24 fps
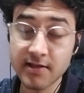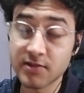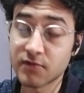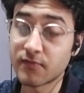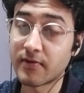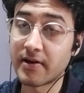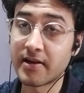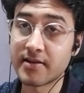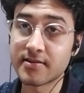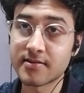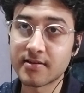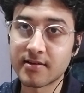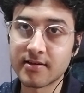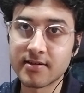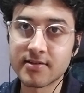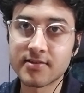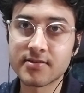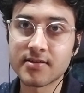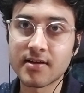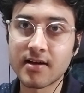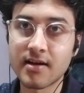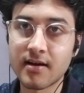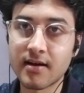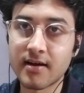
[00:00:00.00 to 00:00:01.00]
as well as
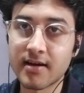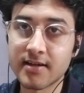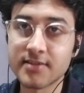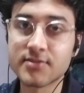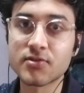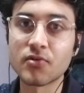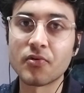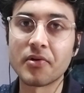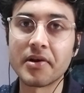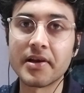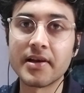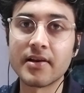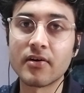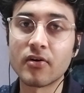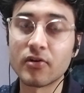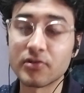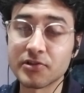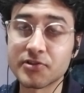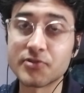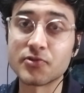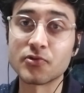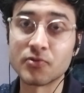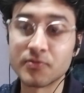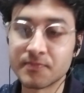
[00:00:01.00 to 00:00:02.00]
us only
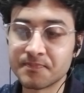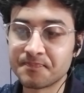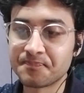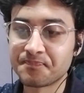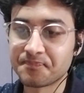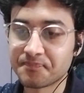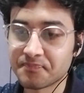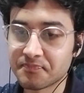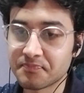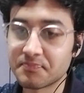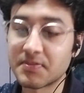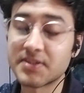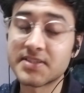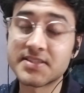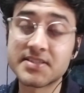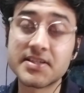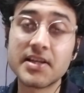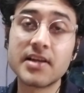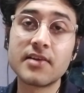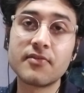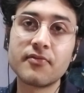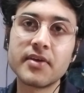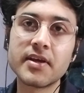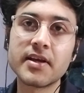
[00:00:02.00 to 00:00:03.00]
also. But
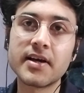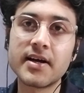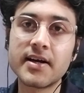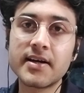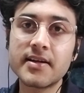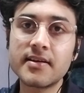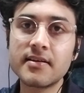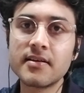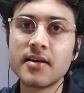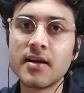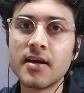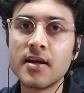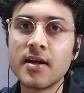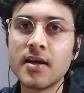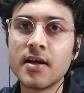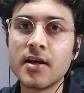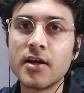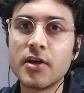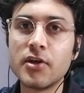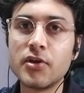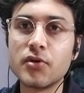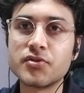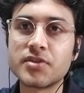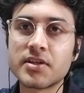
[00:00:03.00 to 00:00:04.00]
still we are
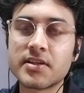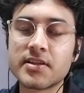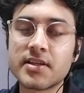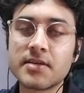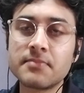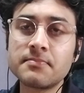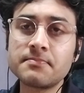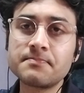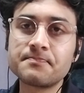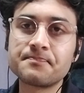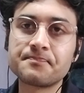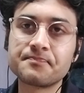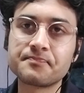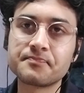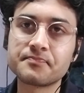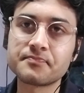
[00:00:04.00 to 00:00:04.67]
using them